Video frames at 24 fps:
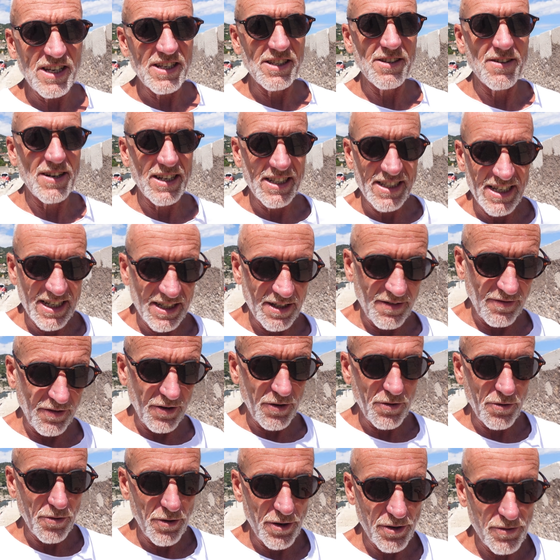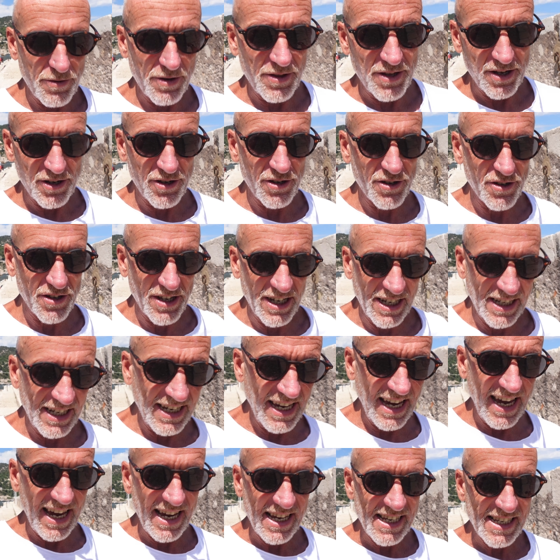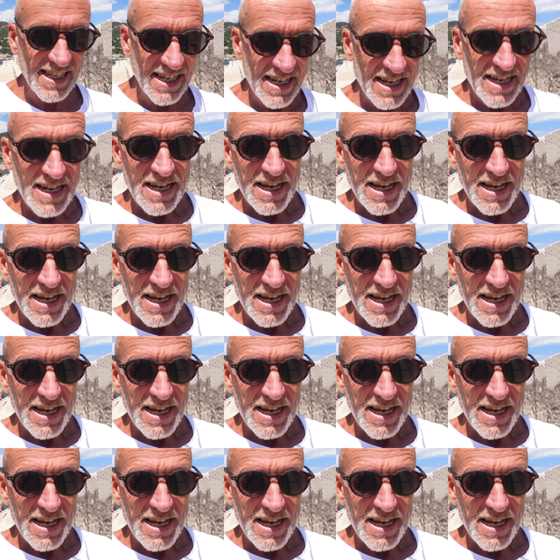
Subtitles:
so I'd take a few quid with you just in case,